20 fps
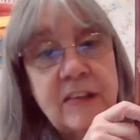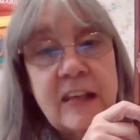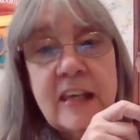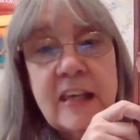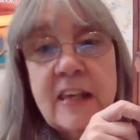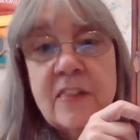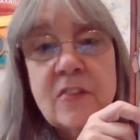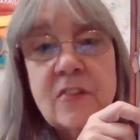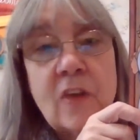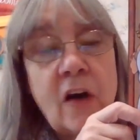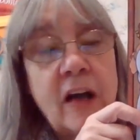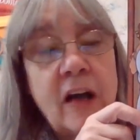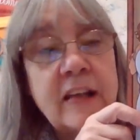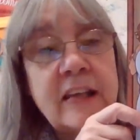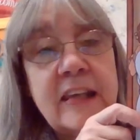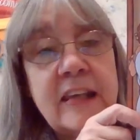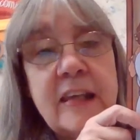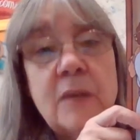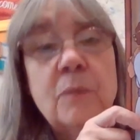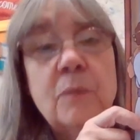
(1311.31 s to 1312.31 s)
He thought
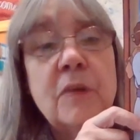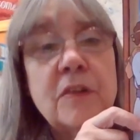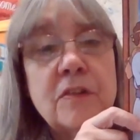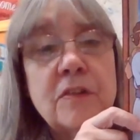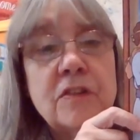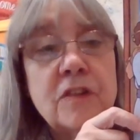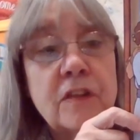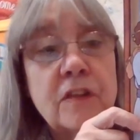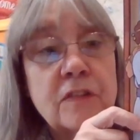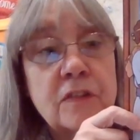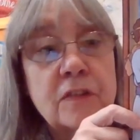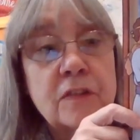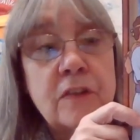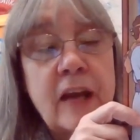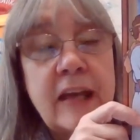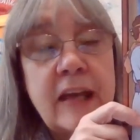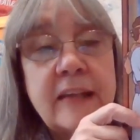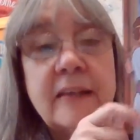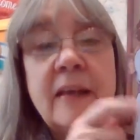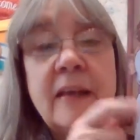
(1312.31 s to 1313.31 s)
he was just
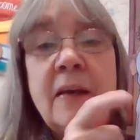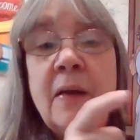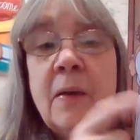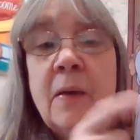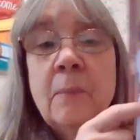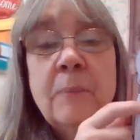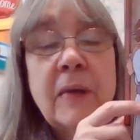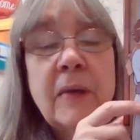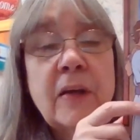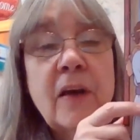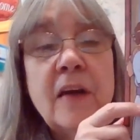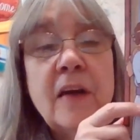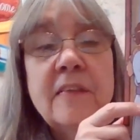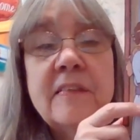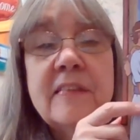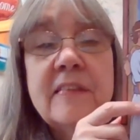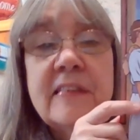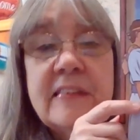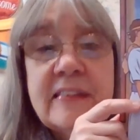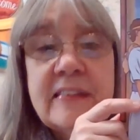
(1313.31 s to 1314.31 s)
great
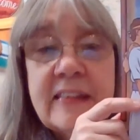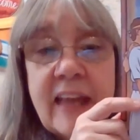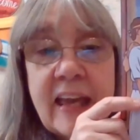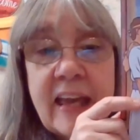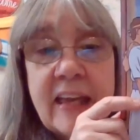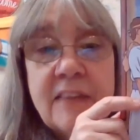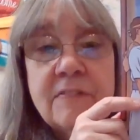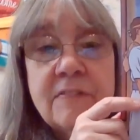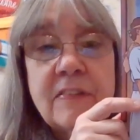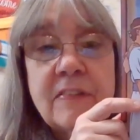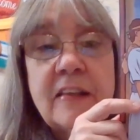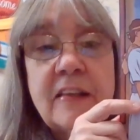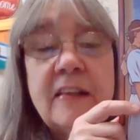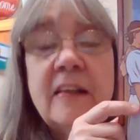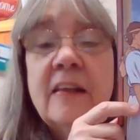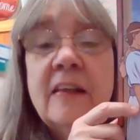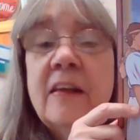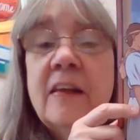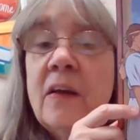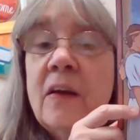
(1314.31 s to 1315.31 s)
because David
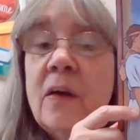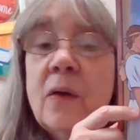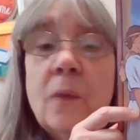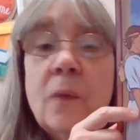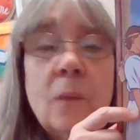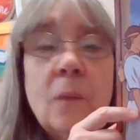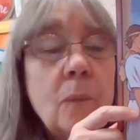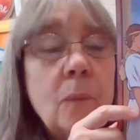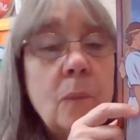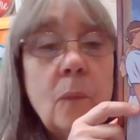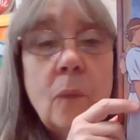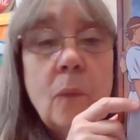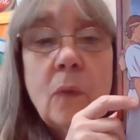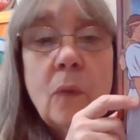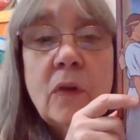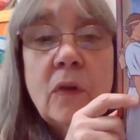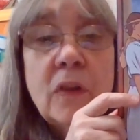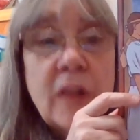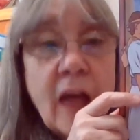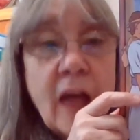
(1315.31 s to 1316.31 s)

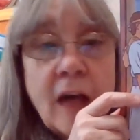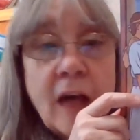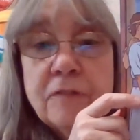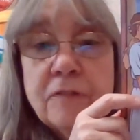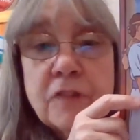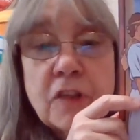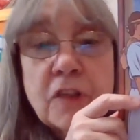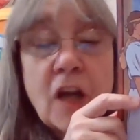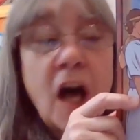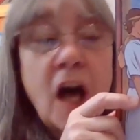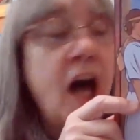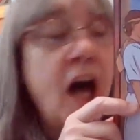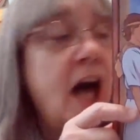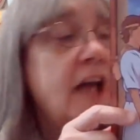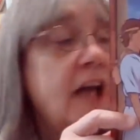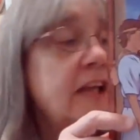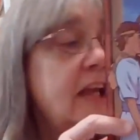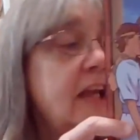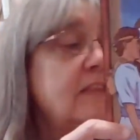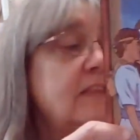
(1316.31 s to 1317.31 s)
loved
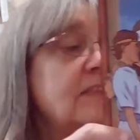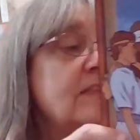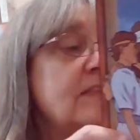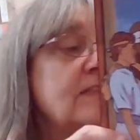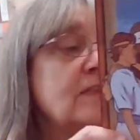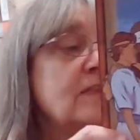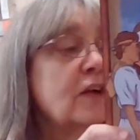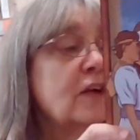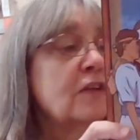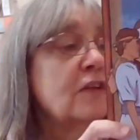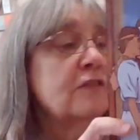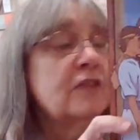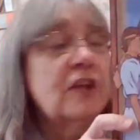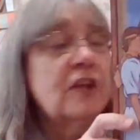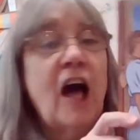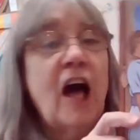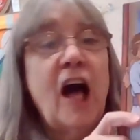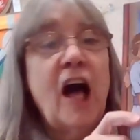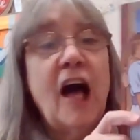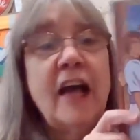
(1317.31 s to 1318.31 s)
God and served
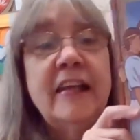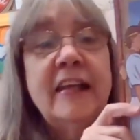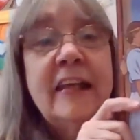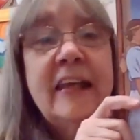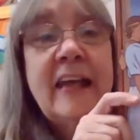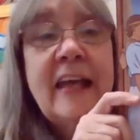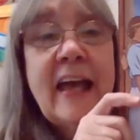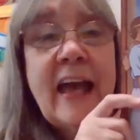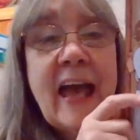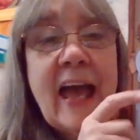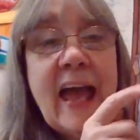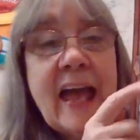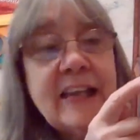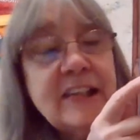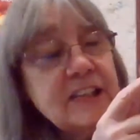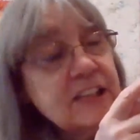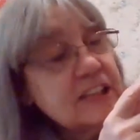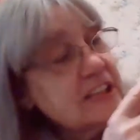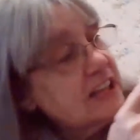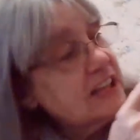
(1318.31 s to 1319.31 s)
God,
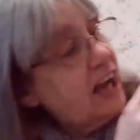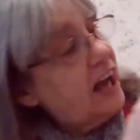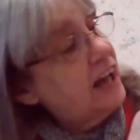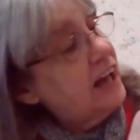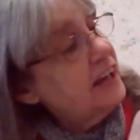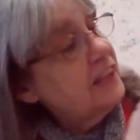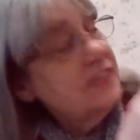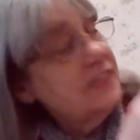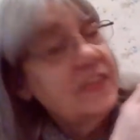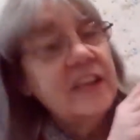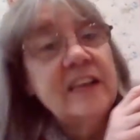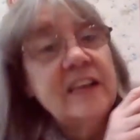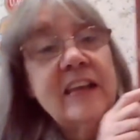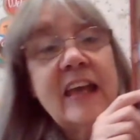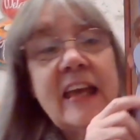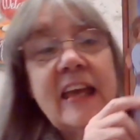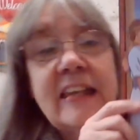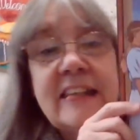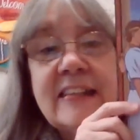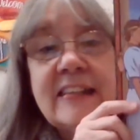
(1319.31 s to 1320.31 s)
and Jonathan
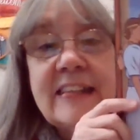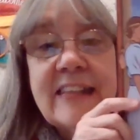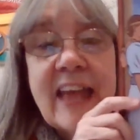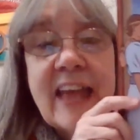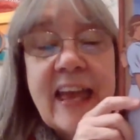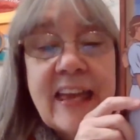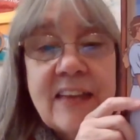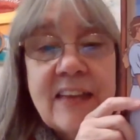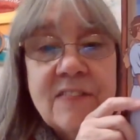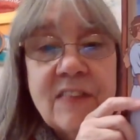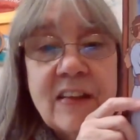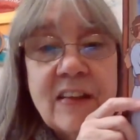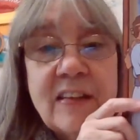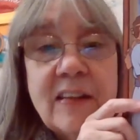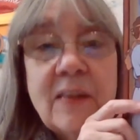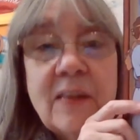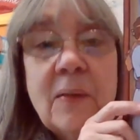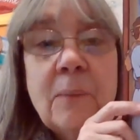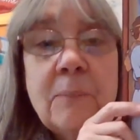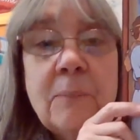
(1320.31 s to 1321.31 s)
and David
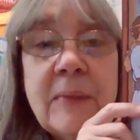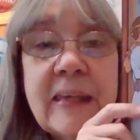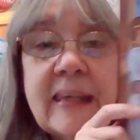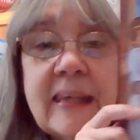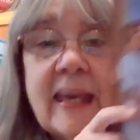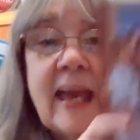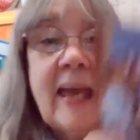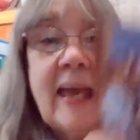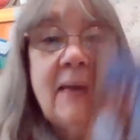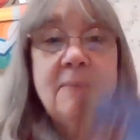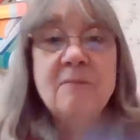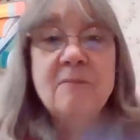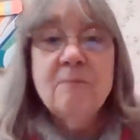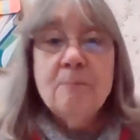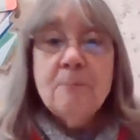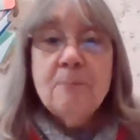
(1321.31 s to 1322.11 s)
became